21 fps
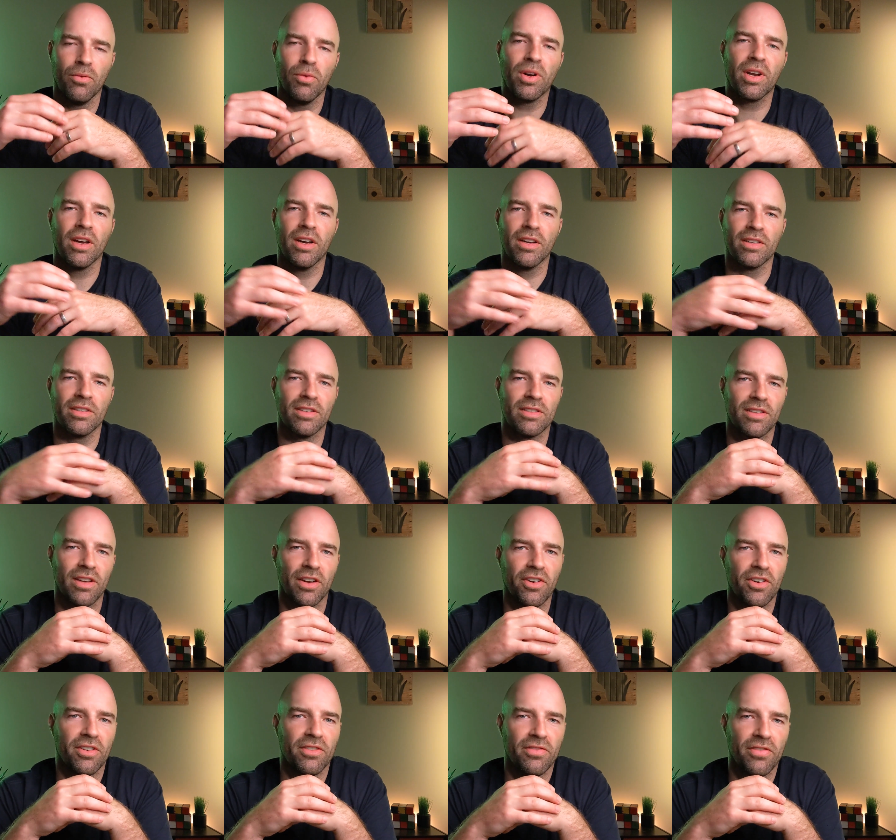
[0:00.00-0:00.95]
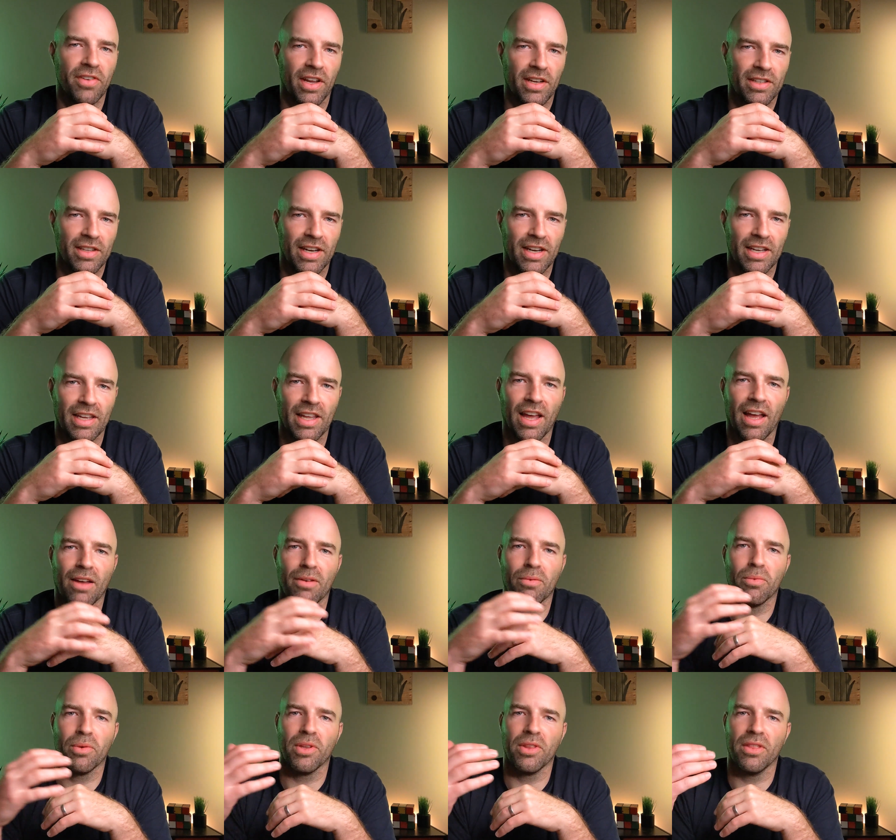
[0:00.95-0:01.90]
One undesired effect that I
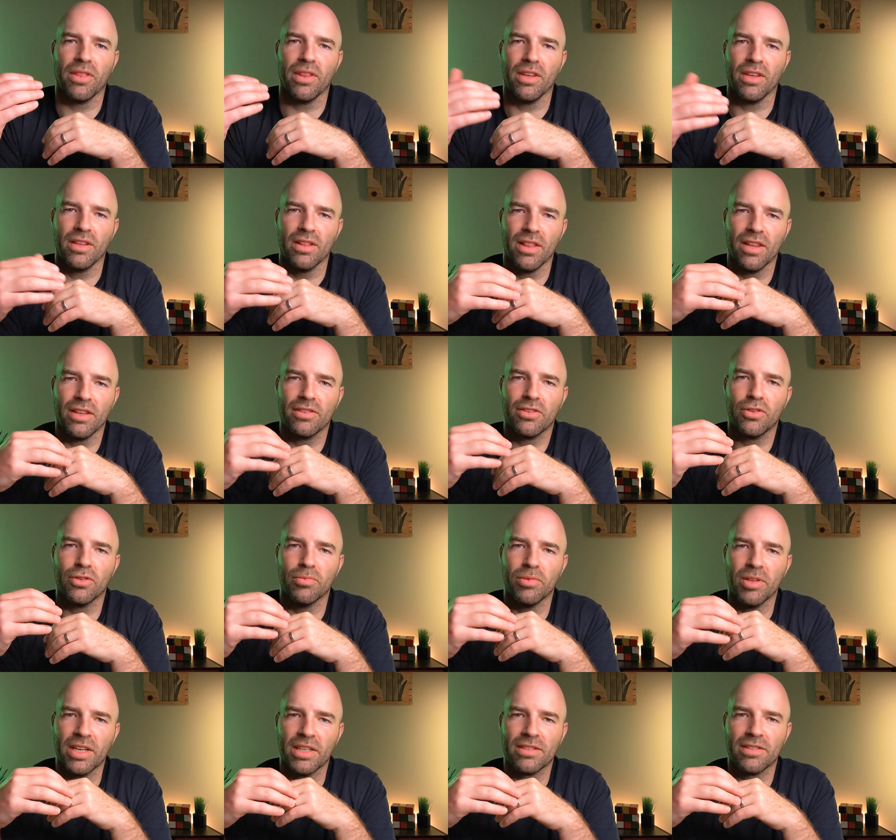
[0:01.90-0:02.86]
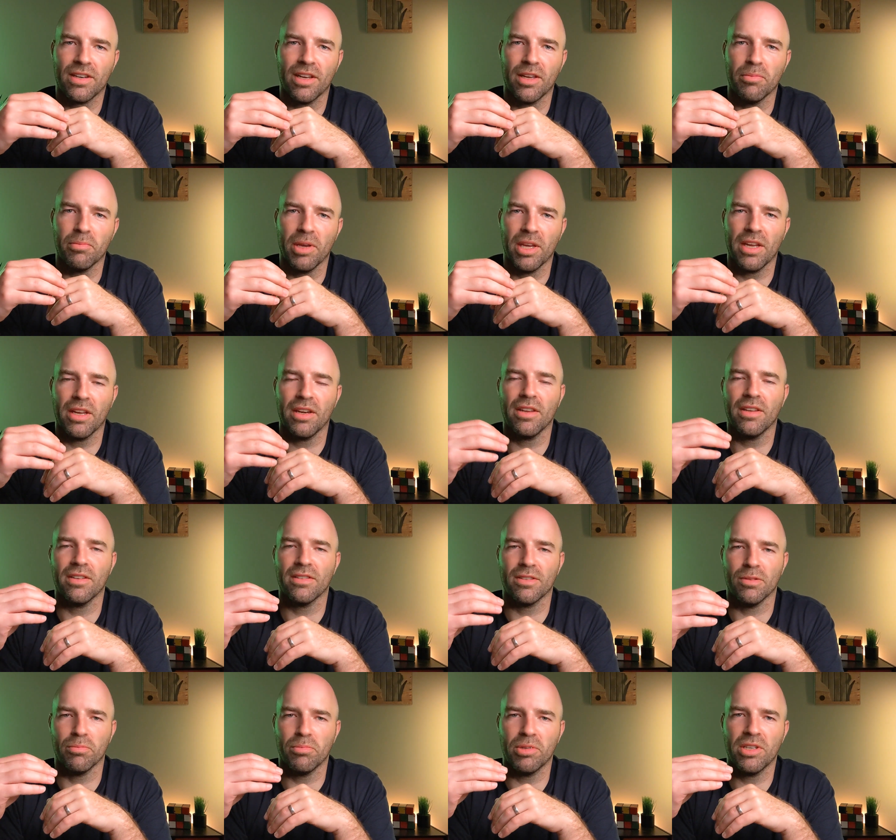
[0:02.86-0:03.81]
got with the tube lights that I made
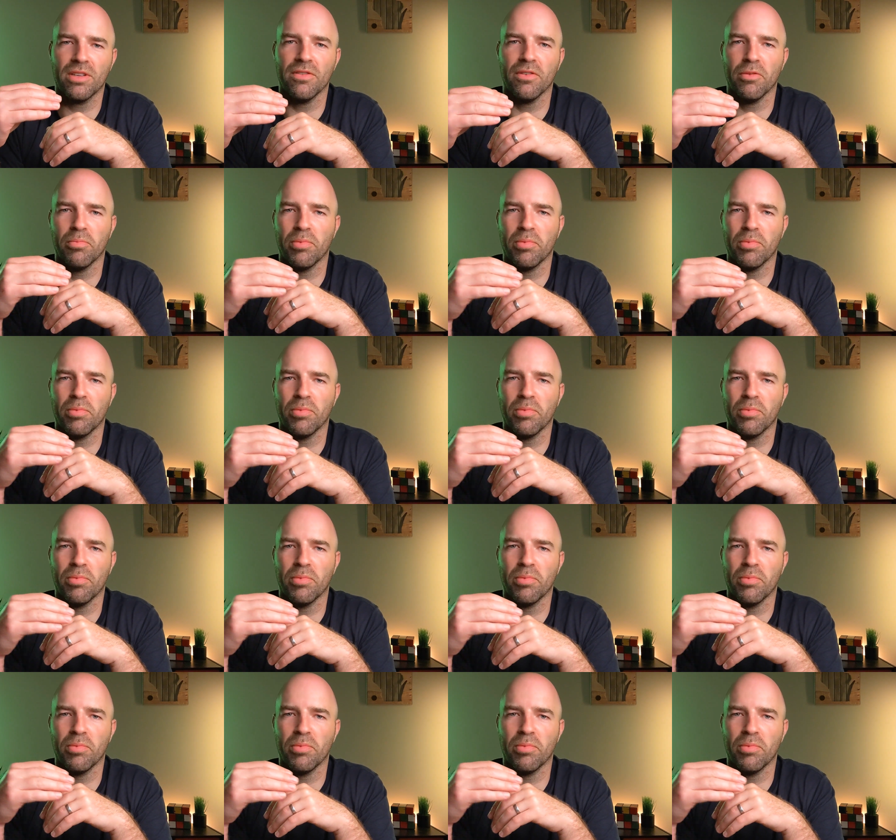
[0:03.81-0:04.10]
is a bit of a